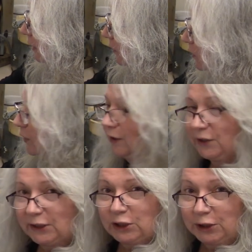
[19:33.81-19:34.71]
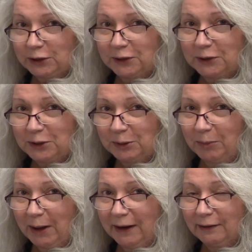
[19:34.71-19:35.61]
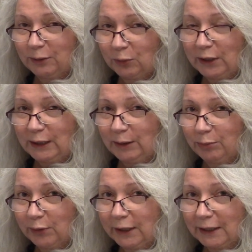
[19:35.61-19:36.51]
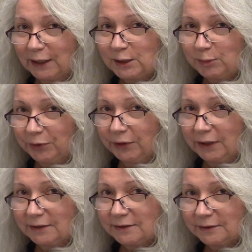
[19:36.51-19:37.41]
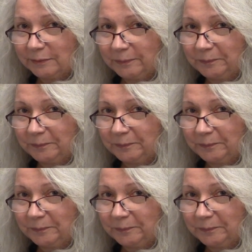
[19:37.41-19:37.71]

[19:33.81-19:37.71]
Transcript: a good addition to my 3D printing experience.